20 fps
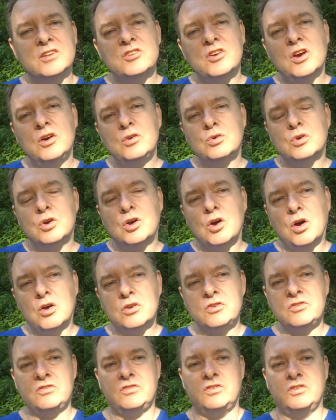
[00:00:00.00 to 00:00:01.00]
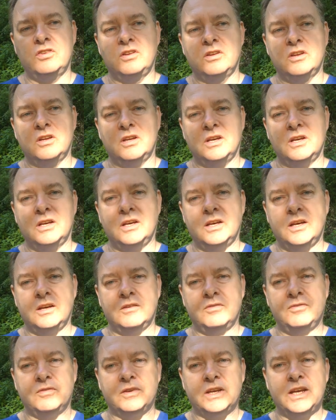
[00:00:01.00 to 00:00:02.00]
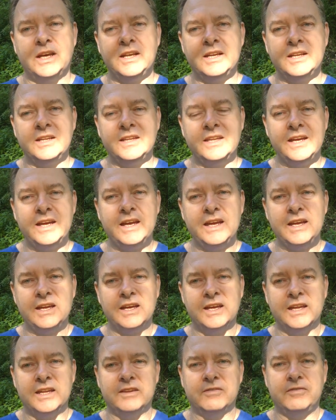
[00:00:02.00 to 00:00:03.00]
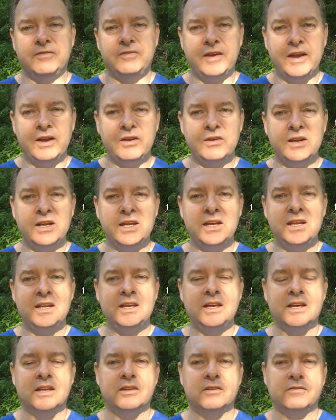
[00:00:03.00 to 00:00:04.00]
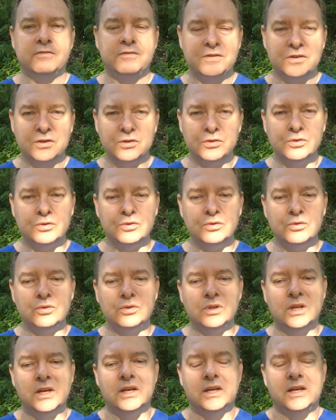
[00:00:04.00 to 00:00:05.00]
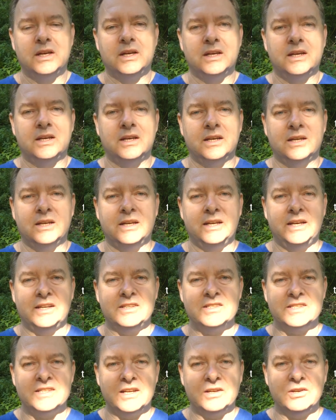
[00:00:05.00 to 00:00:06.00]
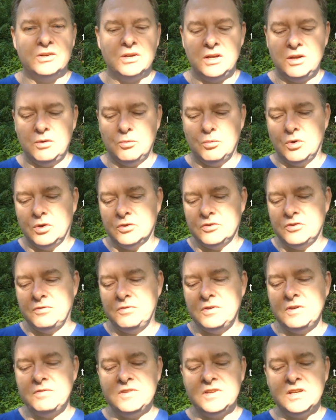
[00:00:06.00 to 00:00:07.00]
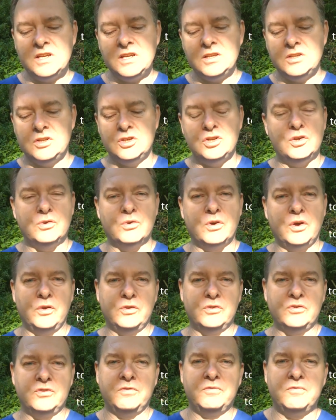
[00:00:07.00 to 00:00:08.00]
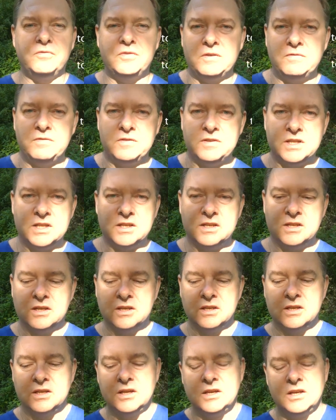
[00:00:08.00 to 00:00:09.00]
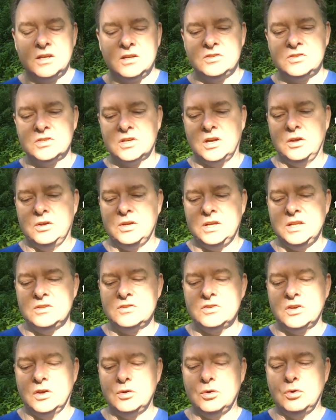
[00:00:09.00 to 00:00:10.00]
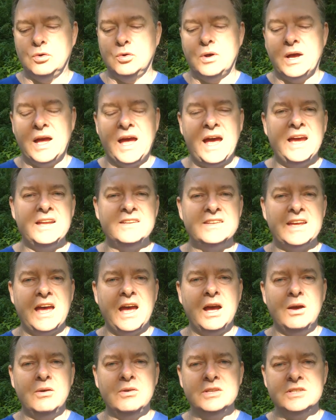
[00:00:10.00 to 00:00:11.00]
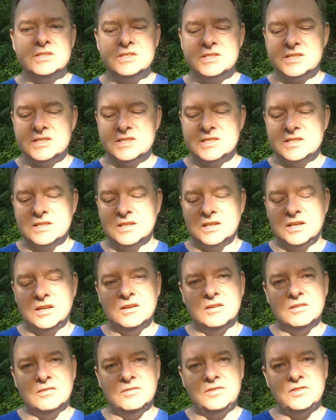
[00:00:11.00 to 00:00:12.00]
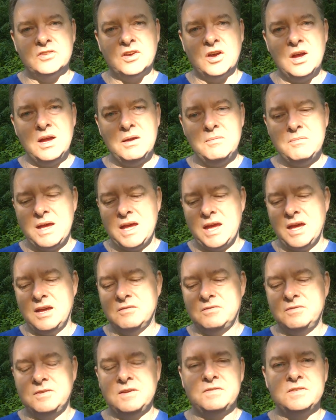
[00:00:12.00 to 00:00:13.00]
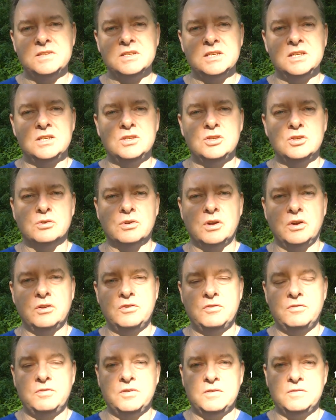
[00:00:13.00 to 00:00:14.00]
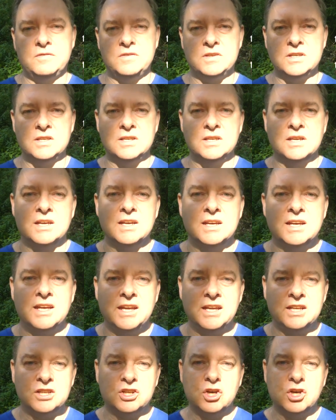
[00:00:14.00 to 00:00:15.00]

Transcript: total cost for getting there and the ferry and the fuel, etc., was €15.50. So in total, 8 hours of time and €15.50 in